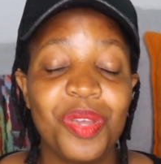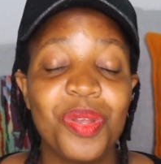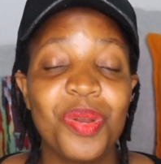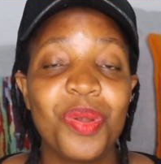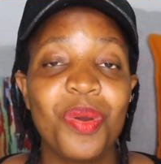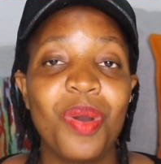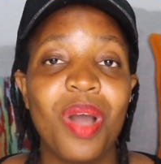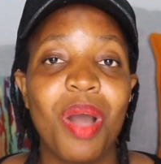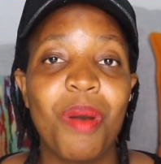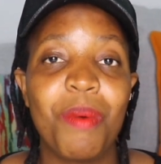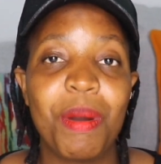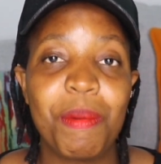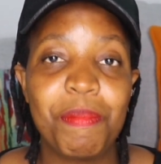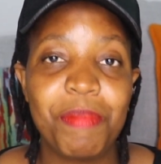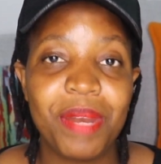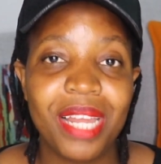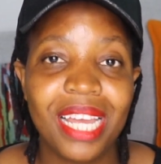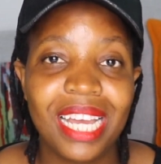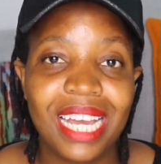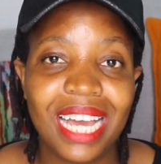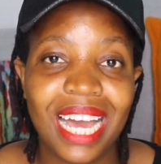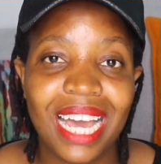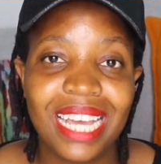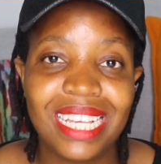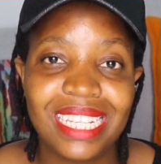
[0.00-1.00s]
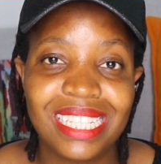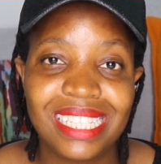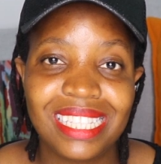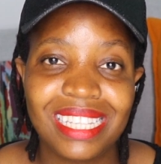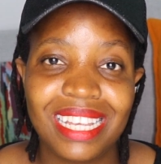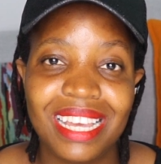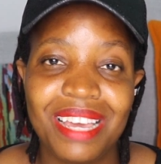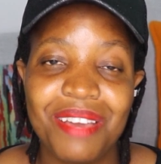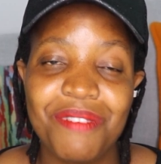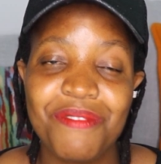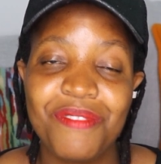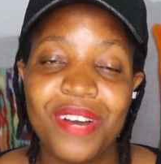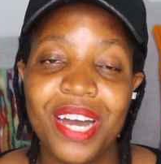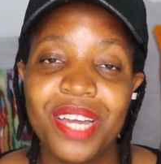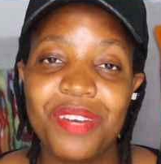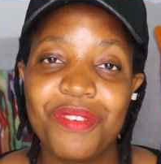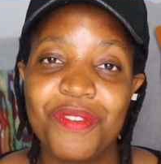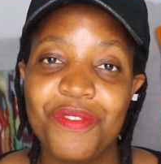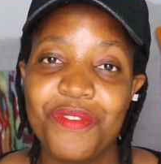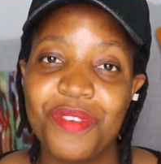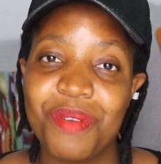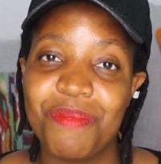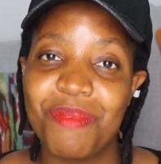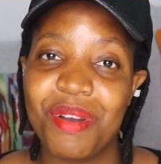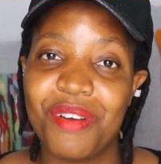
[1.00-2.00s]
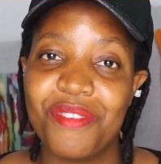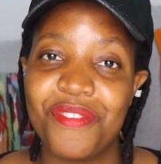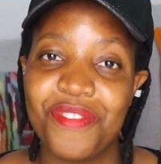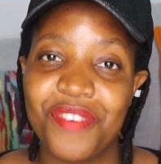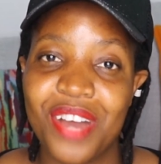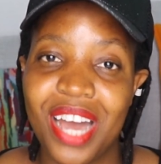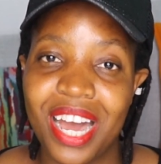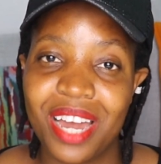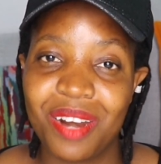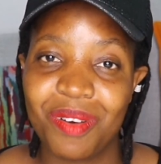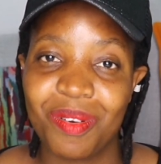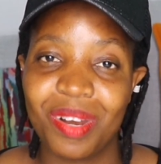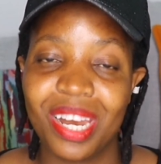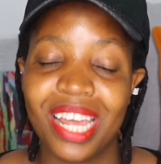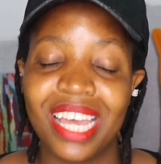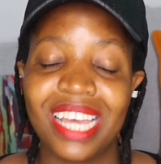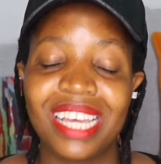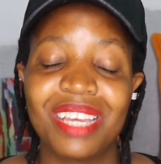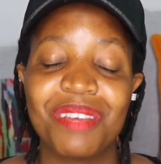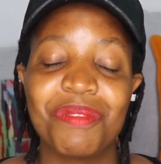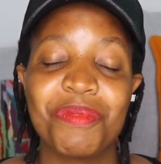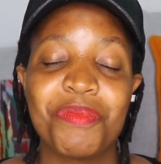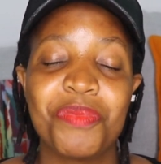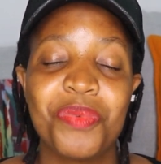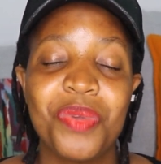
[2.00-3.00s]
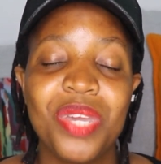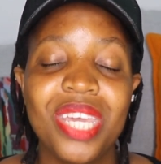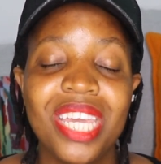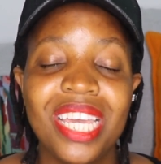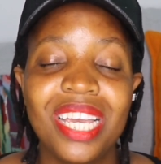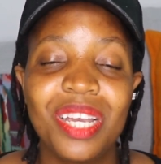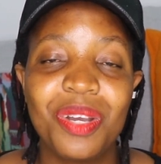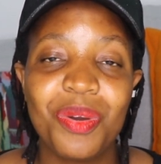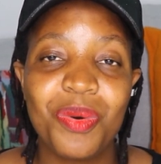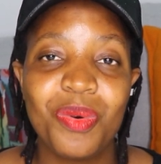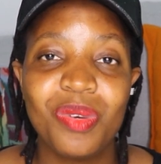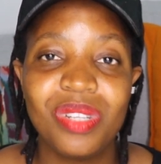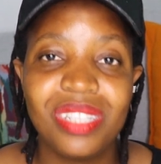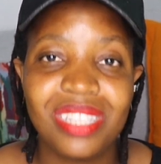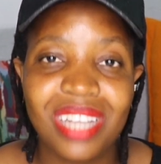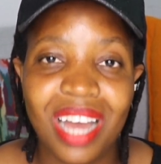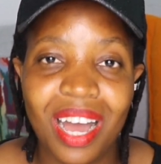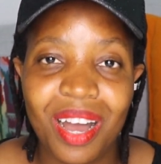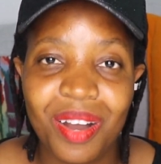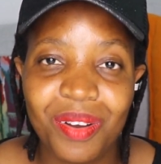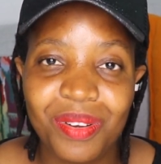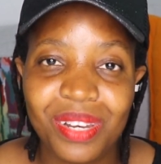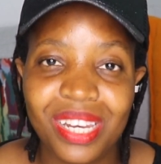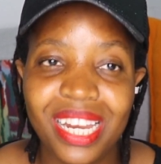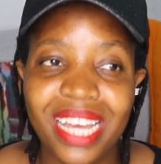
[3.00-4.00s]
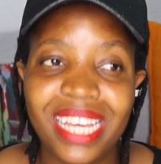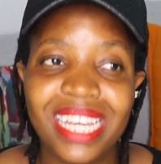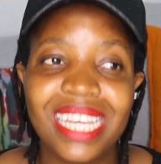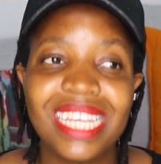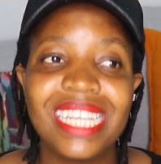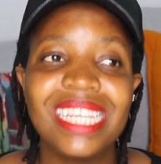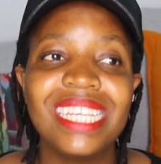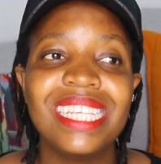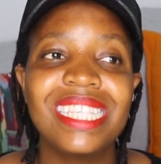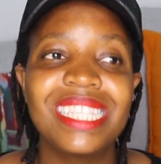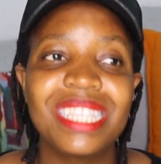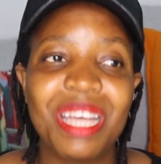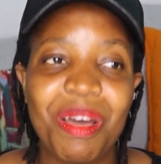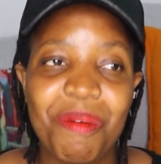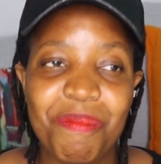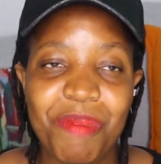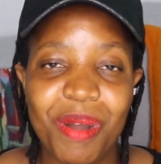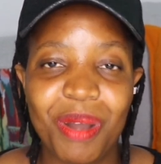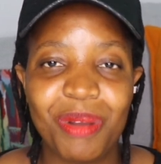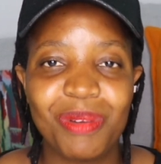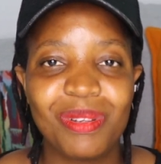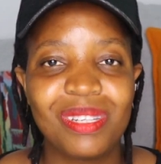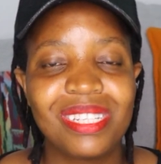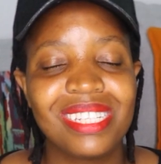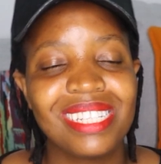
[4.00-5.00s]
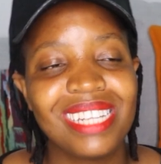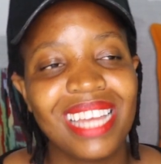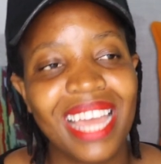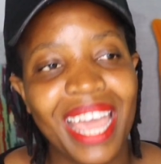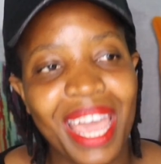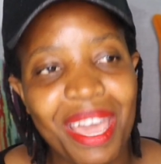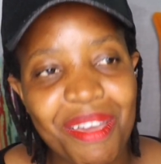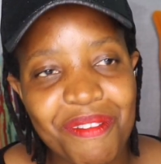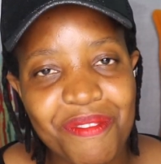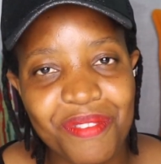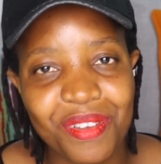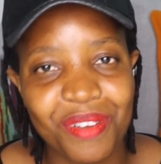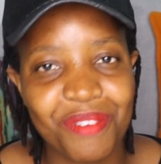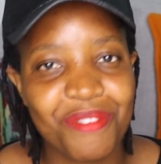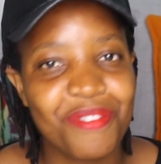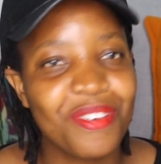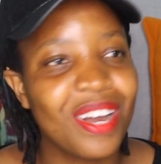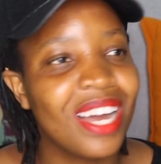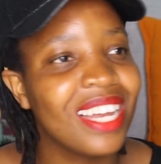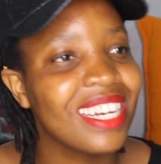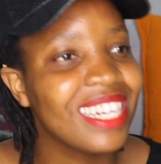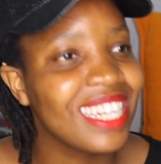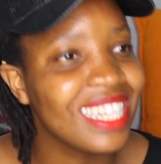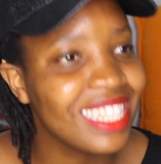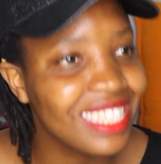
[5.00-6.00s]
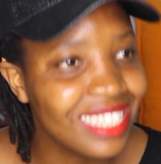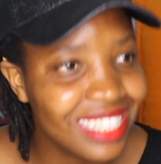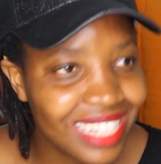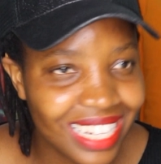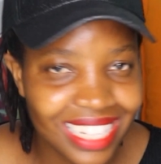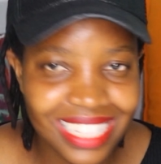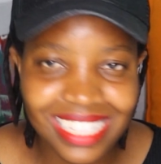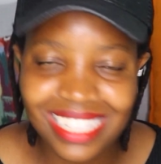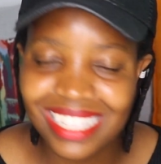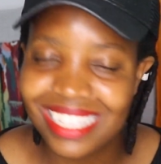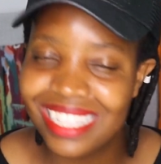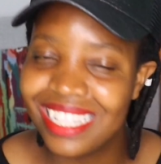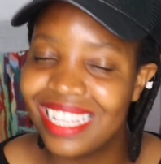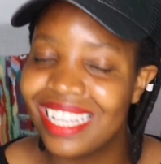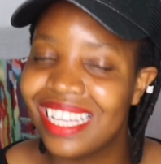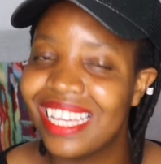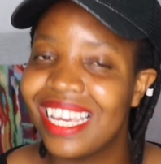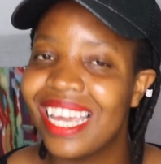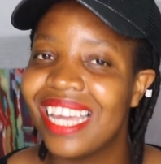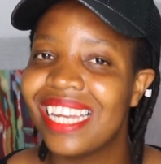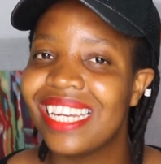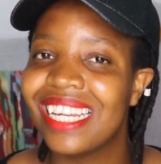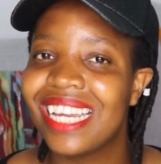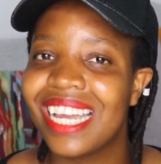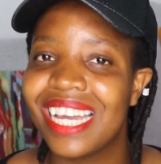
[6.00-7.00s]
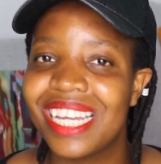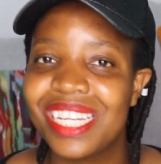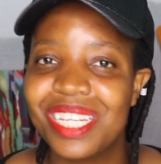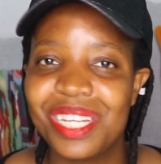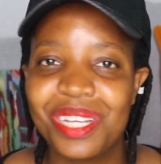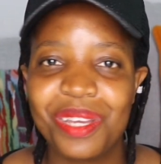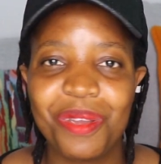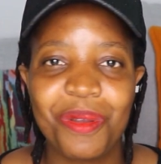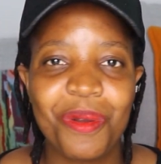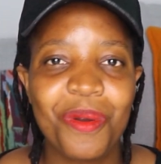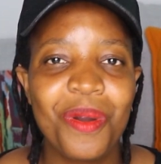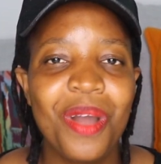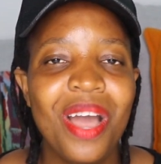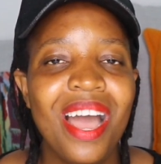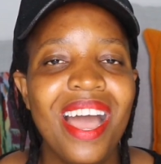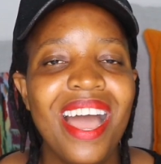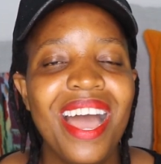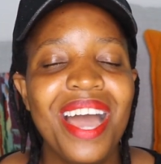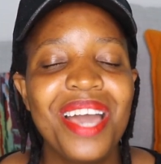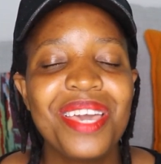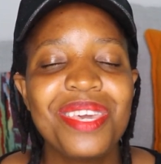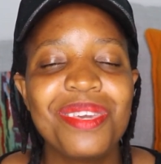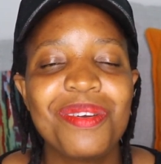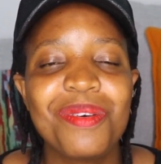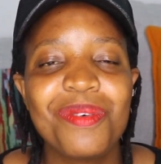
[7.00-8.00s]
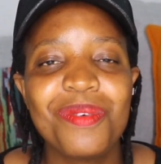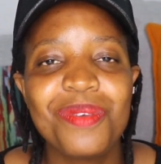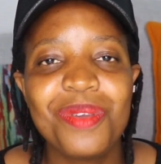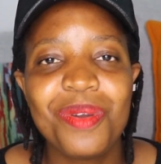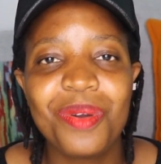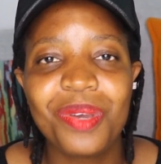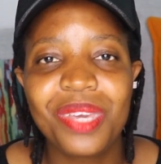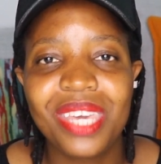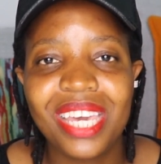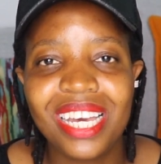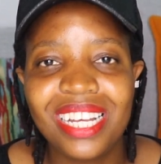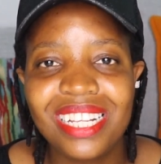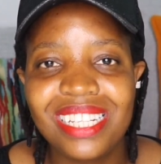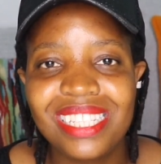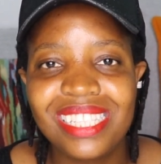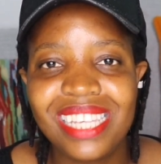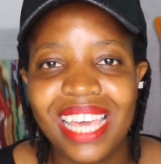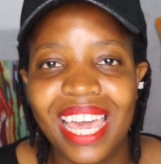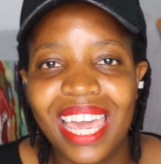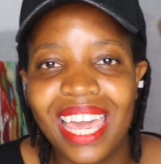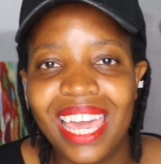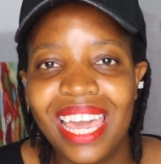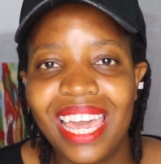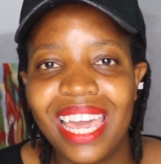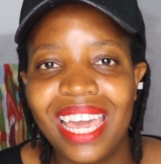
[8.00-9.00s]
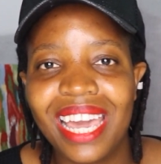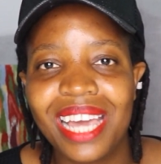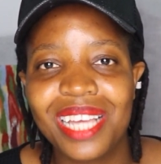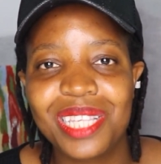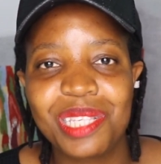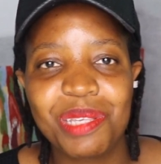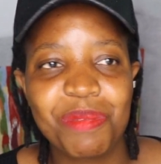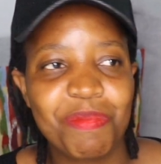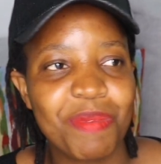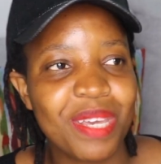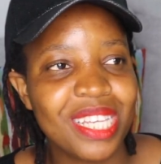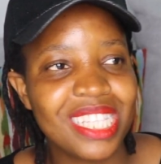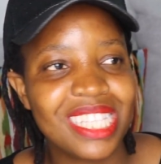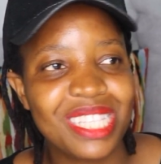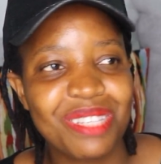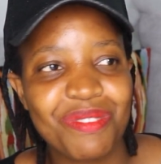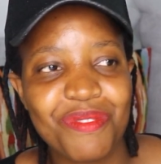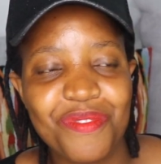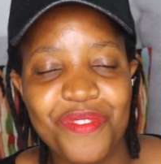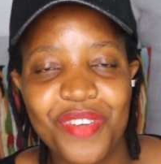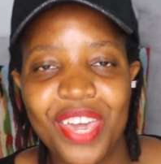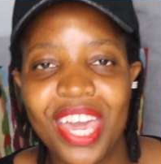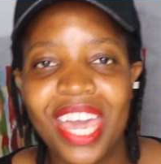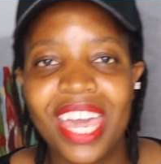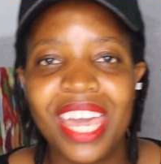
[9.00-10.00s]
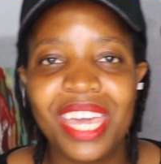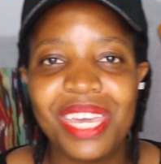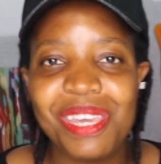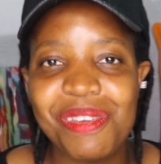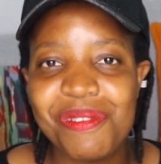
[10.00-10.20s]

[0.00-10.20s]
You know, our black guys, like, we go down. Like, it's about having fun and dancing and getting your girl's hair, expensive hair.